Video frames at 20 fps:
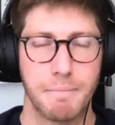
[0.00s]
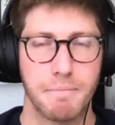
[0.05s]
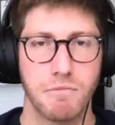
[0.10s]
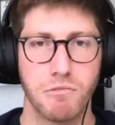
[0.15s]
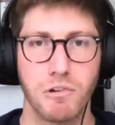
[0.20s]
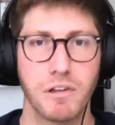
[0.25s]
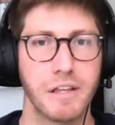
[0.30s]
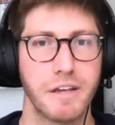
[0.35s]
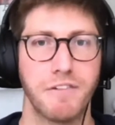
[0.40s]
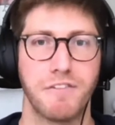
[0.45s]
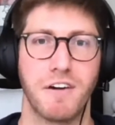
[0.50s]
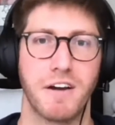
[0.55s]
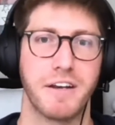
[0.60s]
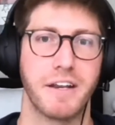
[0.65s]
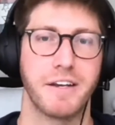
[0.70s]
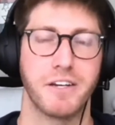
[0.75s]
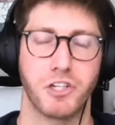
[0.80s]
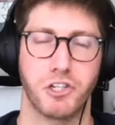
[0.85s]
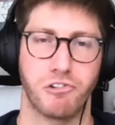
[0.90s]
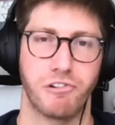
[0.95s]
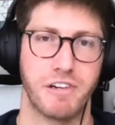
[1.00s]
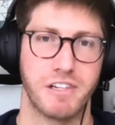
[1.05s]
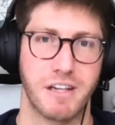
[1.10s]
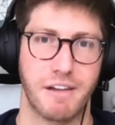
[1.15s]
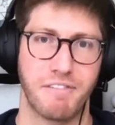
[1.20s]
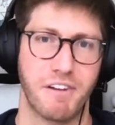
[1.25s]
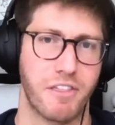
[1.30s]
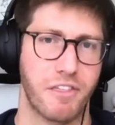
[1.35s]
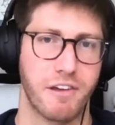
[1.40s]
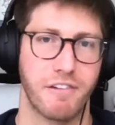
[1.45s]
really fun industries,
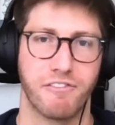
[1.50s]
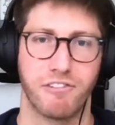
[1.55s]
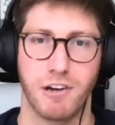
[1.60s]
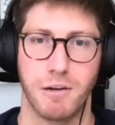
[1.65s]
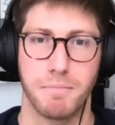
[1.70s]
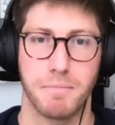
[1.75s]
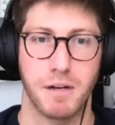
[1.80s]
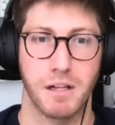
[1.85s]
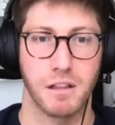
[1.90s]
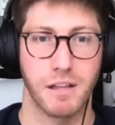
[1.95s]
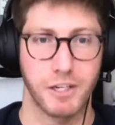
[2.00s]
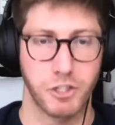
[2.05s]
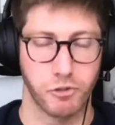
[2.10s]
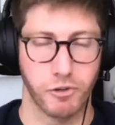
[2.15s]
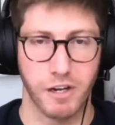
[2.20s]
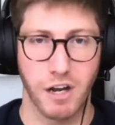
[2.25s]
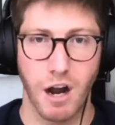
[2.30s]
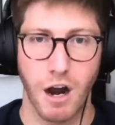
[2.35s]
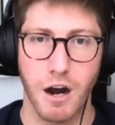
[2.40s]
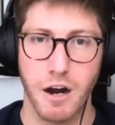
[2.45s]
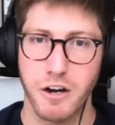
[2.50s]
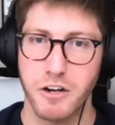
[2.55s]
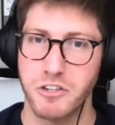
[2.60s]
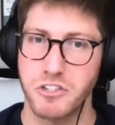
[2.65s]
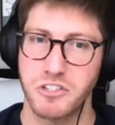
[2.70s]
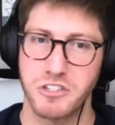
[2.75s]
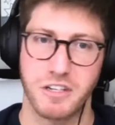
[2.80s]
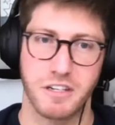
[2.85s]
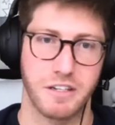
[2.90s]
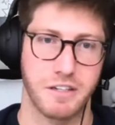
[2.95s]
everything from electric
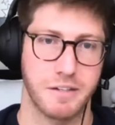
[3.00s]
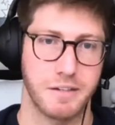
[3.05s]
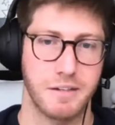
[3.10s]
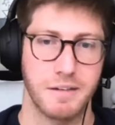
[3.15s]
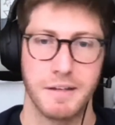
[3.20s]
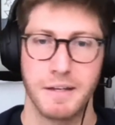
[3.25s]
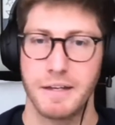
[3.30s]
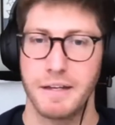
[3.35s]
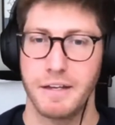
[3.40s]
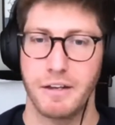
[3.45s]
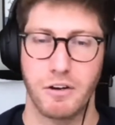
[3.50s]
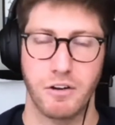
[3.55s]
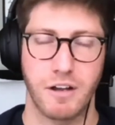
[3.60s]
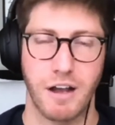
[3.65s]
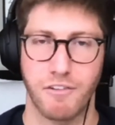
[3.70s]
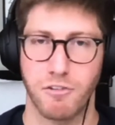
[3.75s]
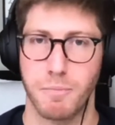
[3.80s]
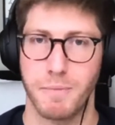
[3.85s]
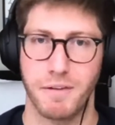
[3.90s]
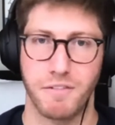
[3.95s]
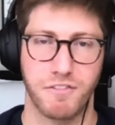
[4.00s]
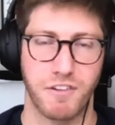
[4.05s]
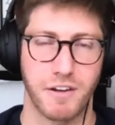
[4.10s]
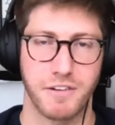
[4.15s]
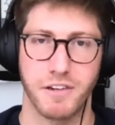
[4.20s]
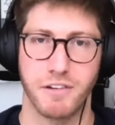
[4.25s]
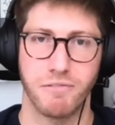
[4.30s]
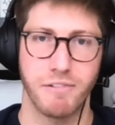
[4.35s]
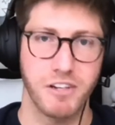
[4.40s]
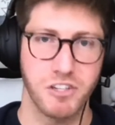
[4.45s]
cars to
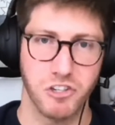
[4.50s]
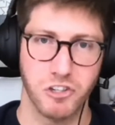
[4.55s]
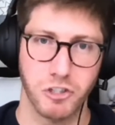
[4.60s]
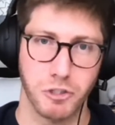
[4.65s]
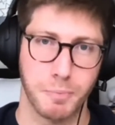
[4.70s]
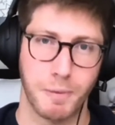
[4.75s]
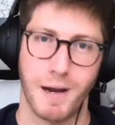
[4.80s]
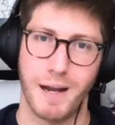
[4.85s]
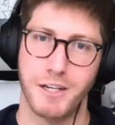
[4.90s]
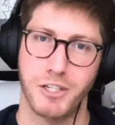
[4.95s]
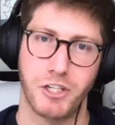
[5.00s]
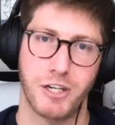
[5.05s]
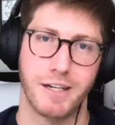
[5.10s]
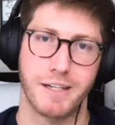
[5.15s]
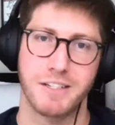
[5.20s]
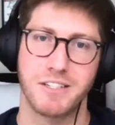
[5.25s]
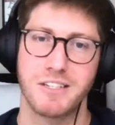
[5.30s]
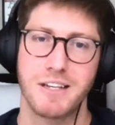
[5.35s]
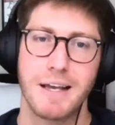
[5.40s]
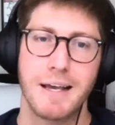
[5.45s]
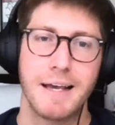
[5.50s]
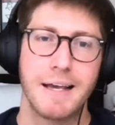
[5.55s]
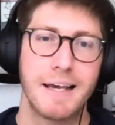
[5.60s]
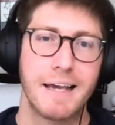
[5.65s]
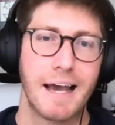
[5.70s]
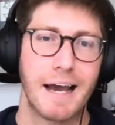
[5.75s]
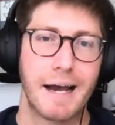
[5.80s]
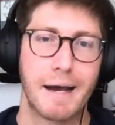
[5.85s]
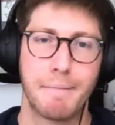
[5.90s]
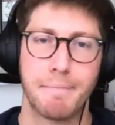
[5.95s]
government-funded research projects,
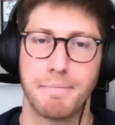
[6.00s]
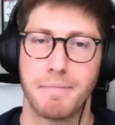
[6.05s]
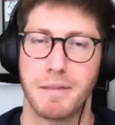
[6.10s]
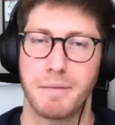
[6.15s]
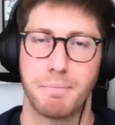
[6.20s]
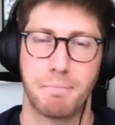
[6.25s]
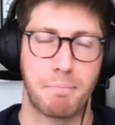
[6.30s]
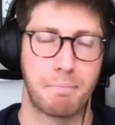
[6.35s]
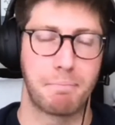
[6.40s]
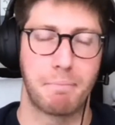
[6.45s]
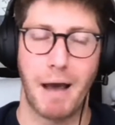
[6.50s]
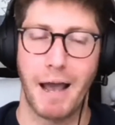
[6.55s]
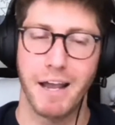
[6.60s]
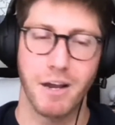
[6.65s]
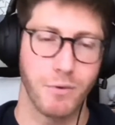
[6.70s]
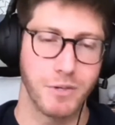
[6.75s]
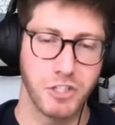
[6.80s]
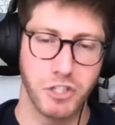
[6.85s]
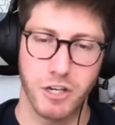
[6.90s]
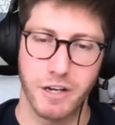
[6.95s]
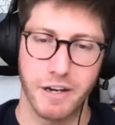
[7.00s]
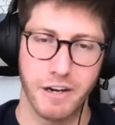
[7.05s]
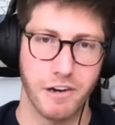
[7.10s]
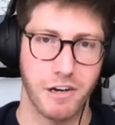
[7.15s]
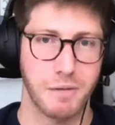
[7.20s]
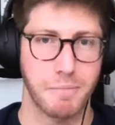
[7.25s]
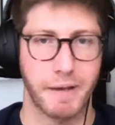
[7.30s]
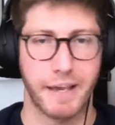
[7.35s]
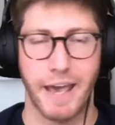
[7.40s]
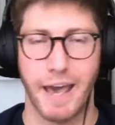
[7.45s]

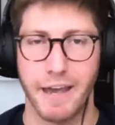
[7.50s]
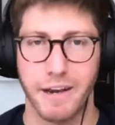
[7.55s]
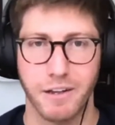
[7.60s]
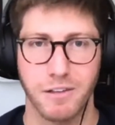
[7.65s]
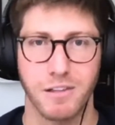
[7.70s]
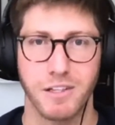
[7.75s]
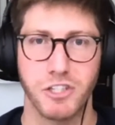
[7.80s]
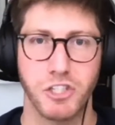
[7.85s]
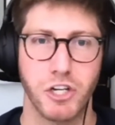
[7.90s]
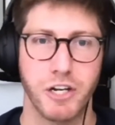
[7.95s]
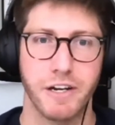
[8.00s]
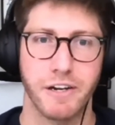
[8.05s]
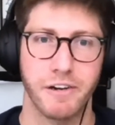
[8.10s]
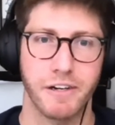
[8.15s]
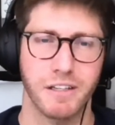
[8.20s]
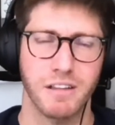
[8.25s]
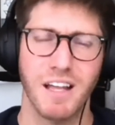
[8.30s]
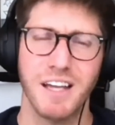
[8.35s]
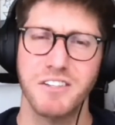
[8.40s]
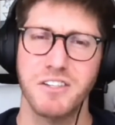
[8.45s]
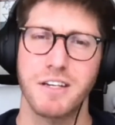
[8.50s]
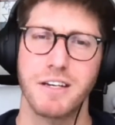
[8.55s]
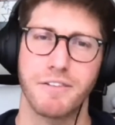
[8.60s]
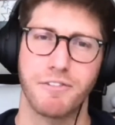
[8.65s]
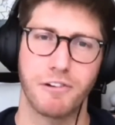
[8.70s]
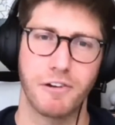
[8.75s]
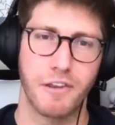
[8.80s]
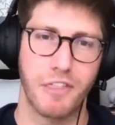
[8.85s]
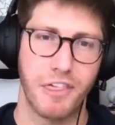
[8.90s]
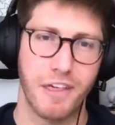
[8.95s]
bioengineering, mechanical engineering, lots of
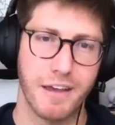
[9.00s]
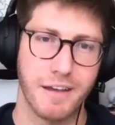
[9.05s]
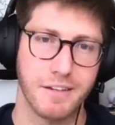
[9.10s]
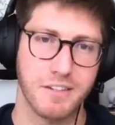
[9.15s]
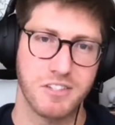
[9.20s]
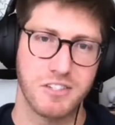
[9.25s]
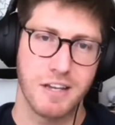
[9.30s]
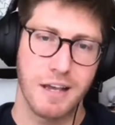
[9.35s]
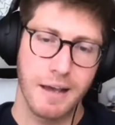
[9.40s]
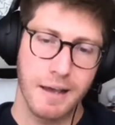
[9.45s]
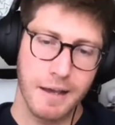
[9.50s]
different things.